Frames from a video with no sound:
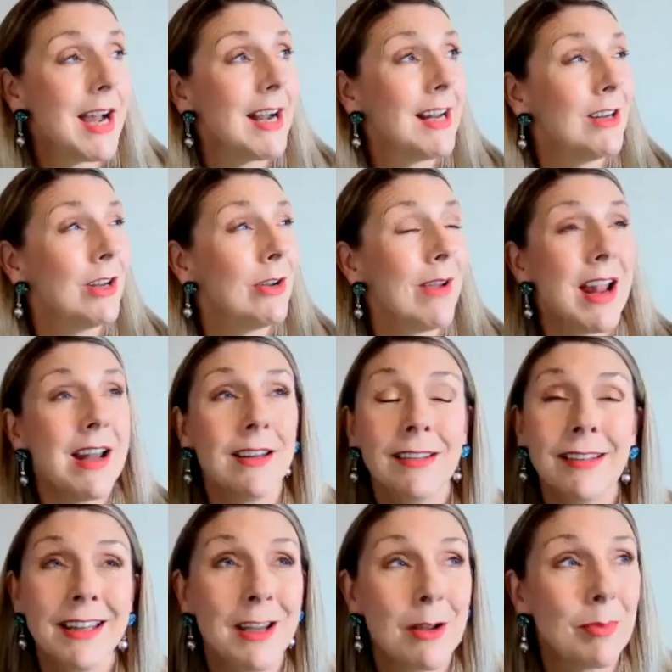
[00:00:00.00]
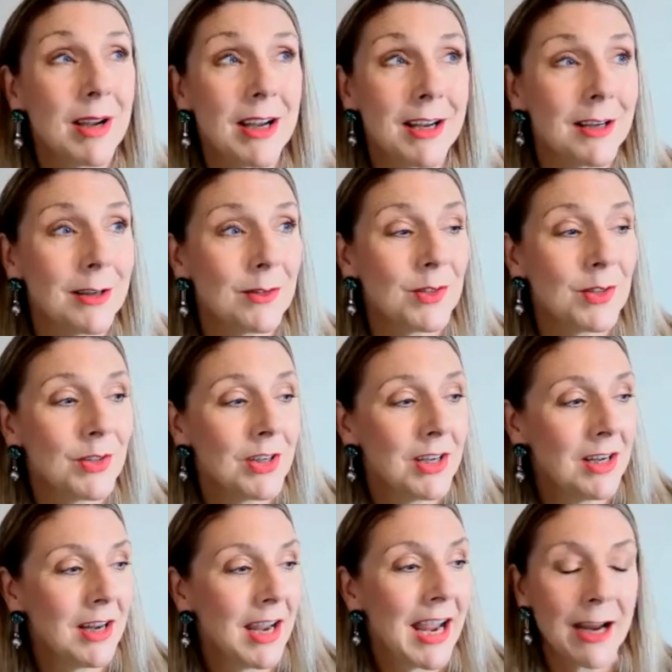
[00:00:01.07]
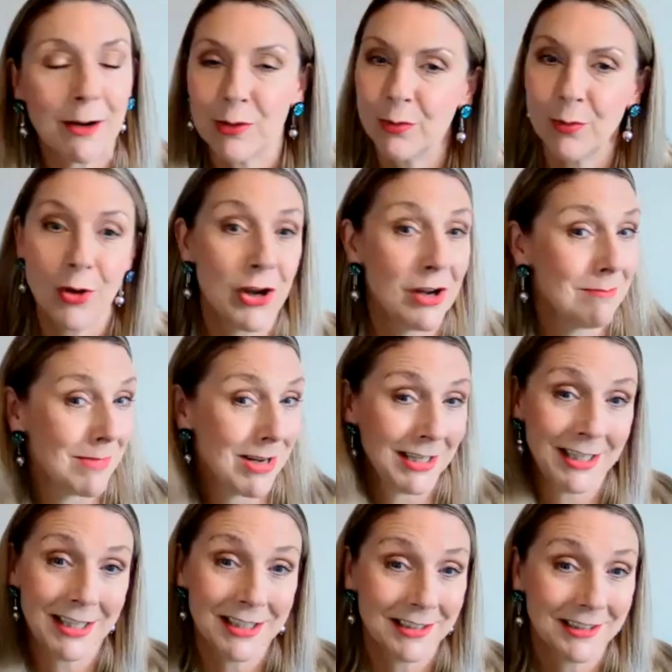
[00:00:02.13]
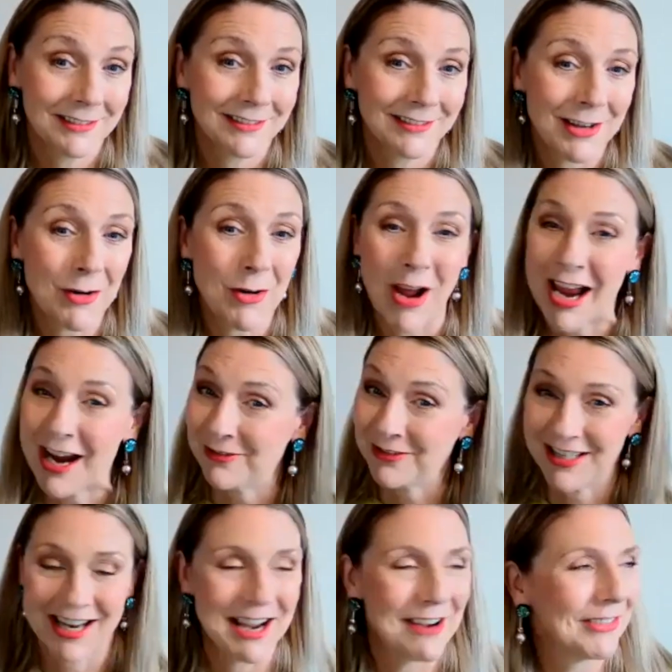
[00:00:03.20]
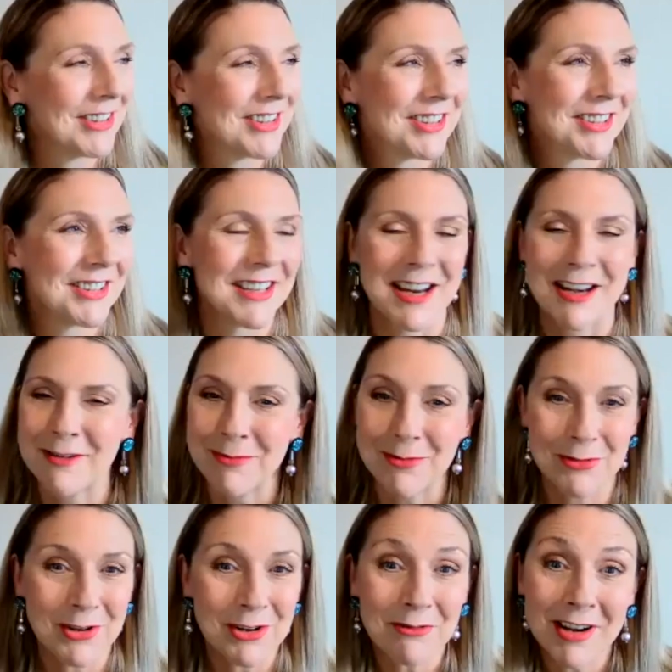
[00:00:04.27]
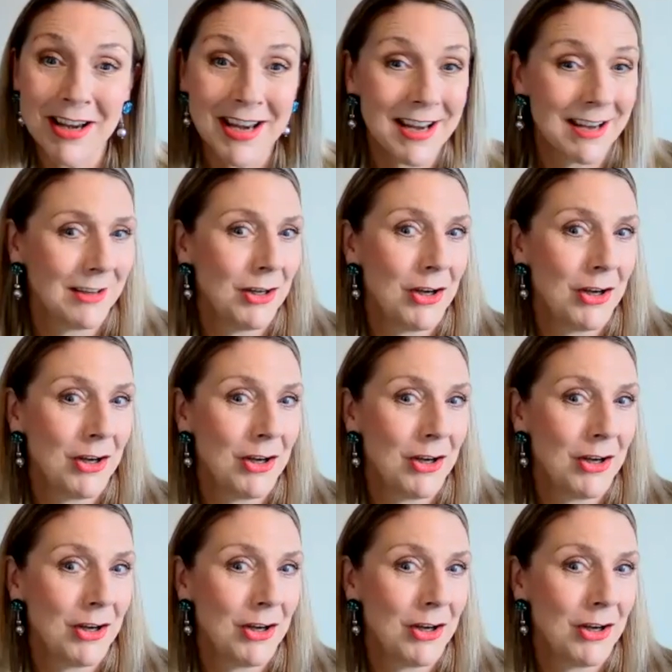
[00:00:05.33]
I didn't know anything about how to earn money or how to have a sustainable career.